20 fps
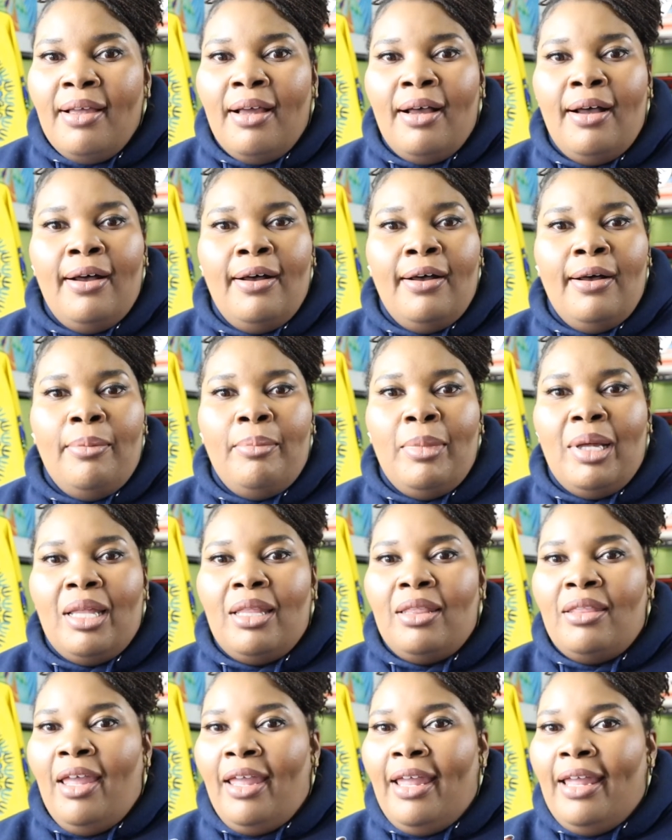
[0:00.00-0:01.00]

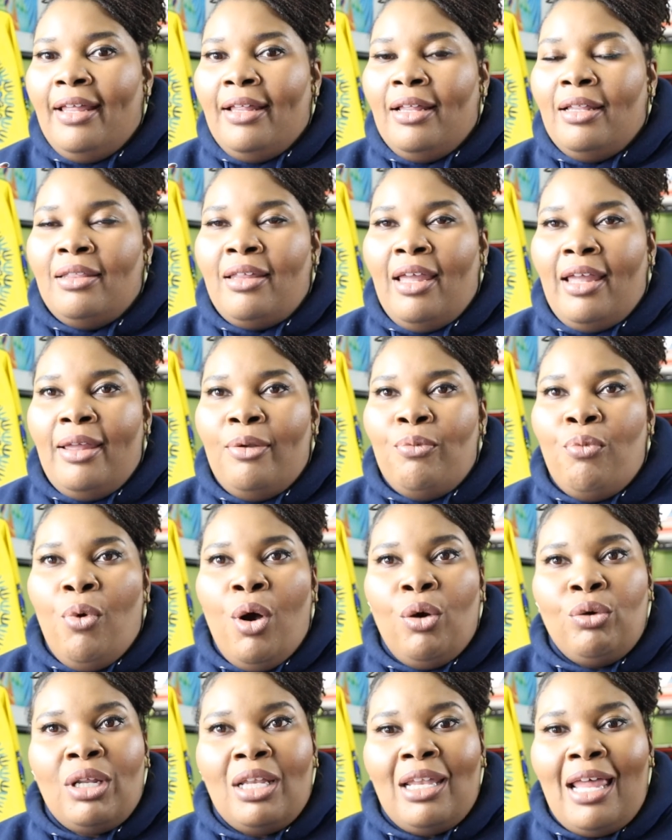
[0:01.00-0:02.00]
They
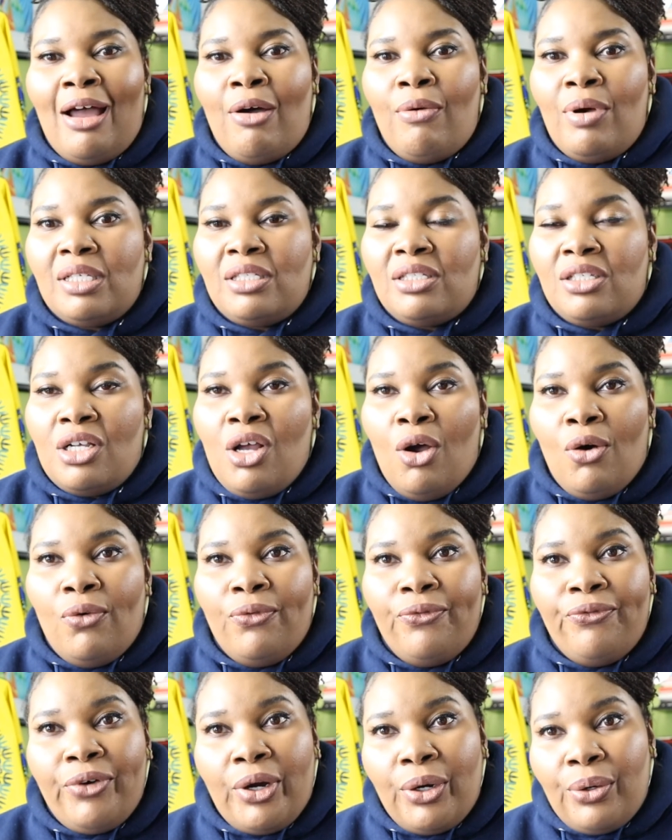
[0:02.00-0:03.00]
won't allow us to go
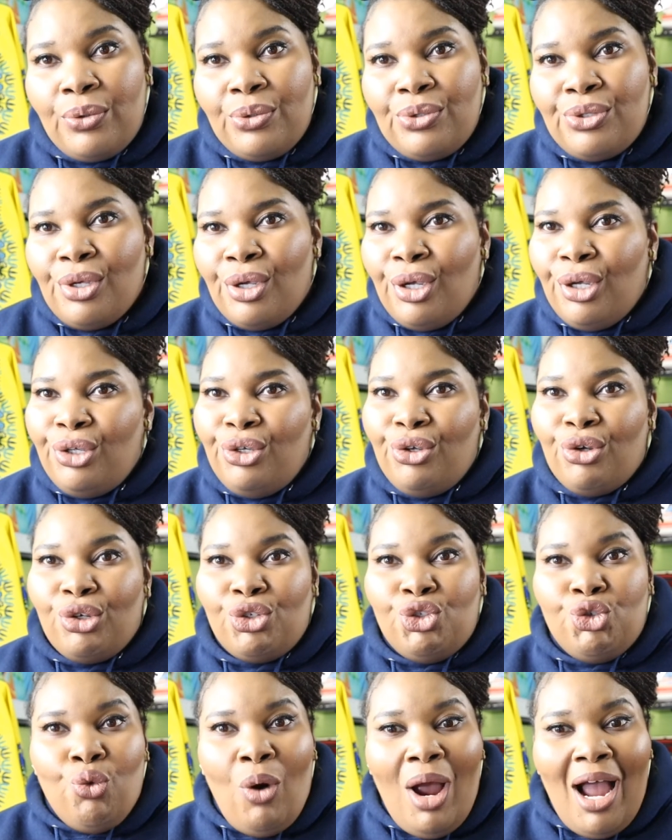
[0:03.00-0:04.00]
first. You're
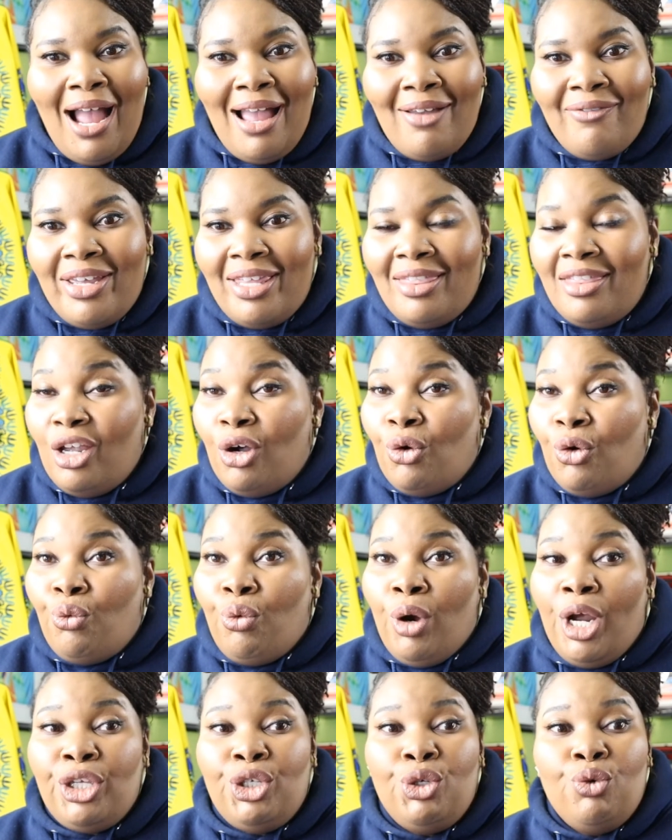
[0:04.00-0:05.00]
driving, they'll
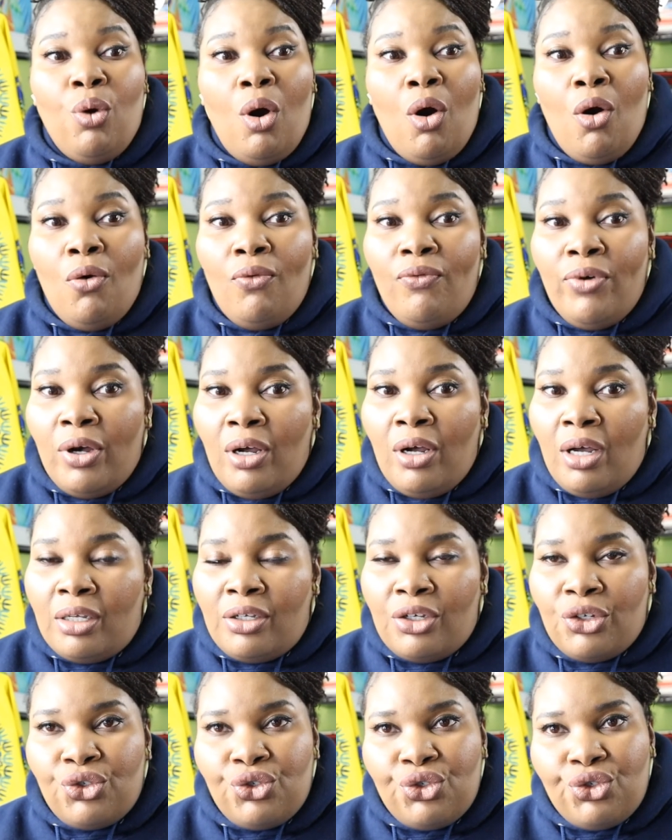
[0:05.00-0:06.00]
run you over
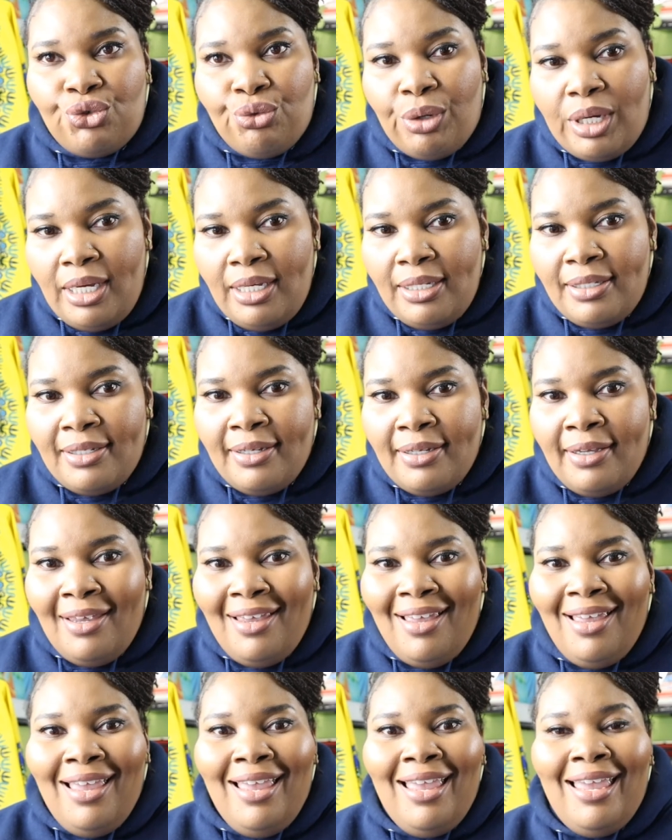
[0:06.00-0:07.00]
on the street,
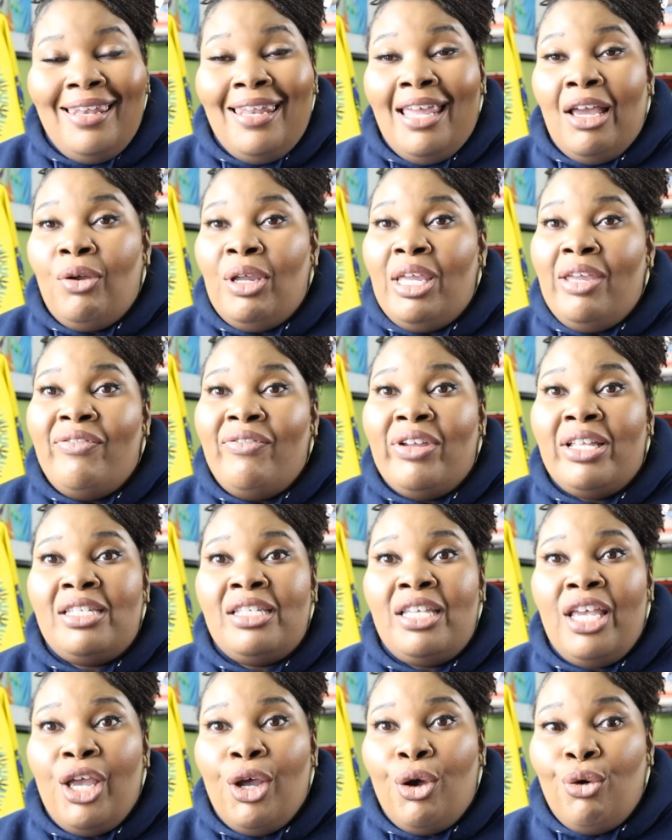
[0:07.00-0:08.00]
and they'll even
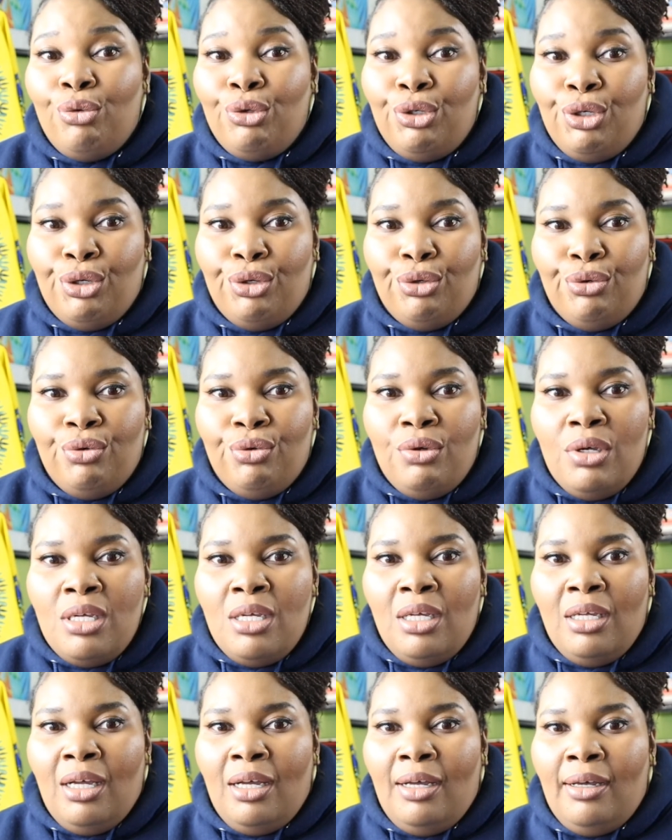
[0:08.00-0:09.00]
tell you
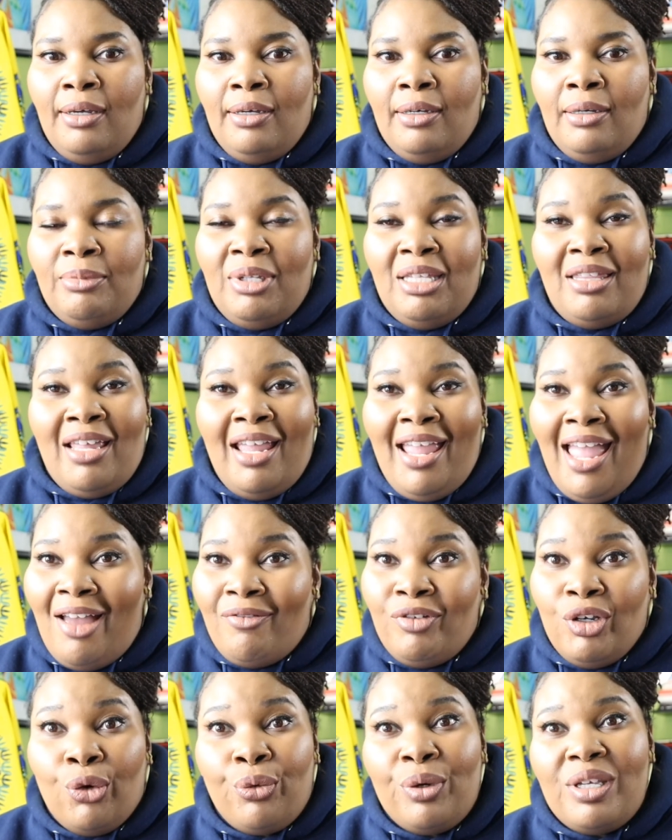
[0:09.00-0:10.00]
that they
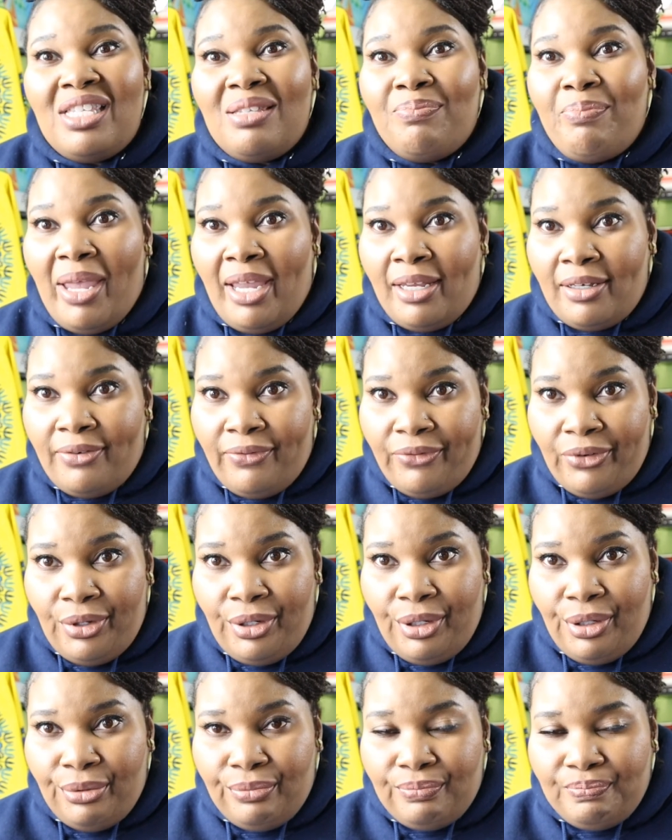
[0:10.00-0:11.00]
have no respect for
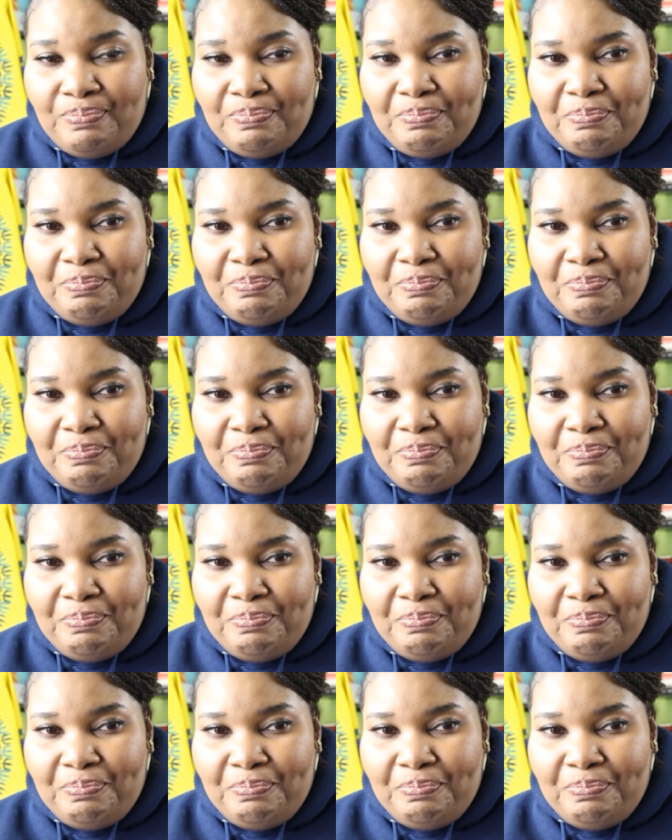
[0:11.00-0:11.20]
you.